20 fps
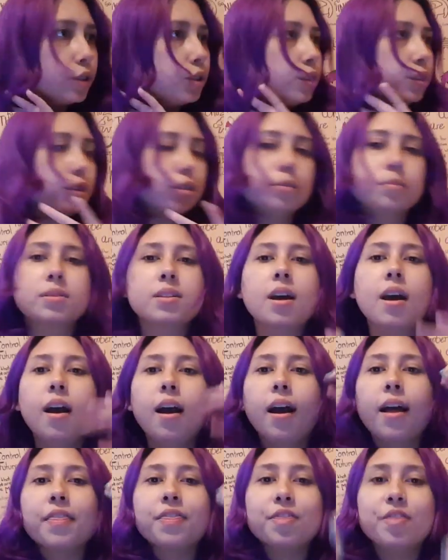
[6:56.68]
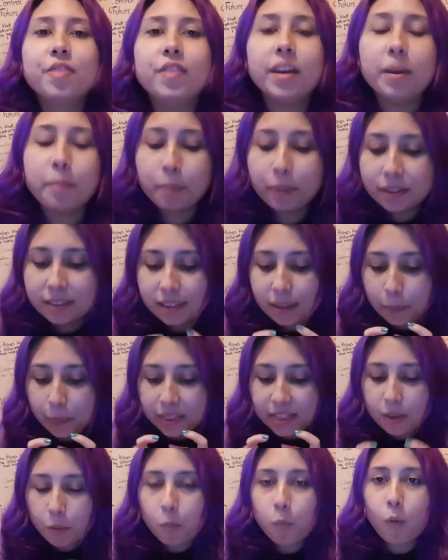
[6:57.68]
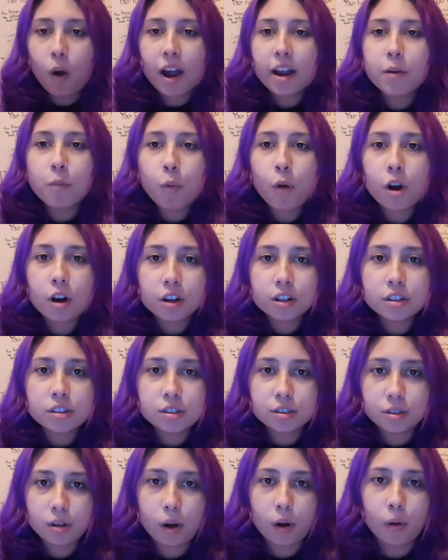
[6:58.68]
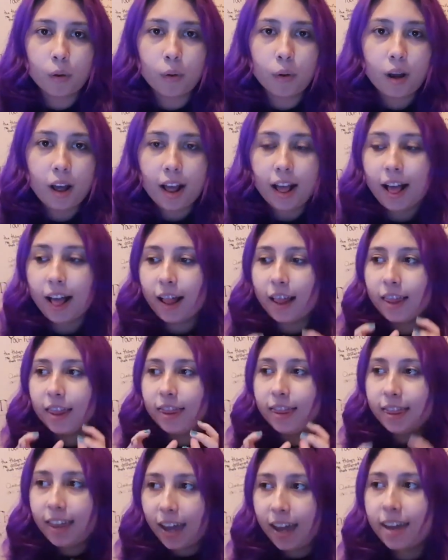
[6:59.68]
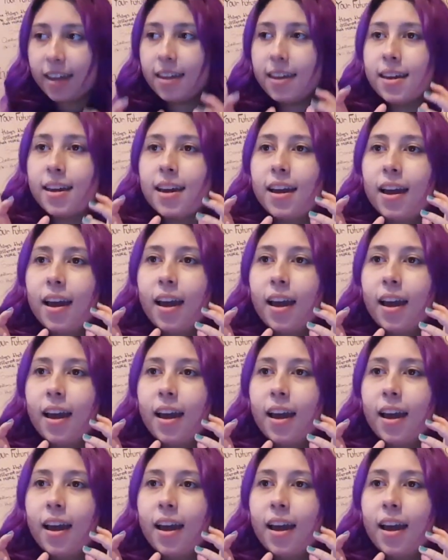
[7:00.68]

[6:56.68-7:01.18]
Kingdoms, but the White Walkers, though, they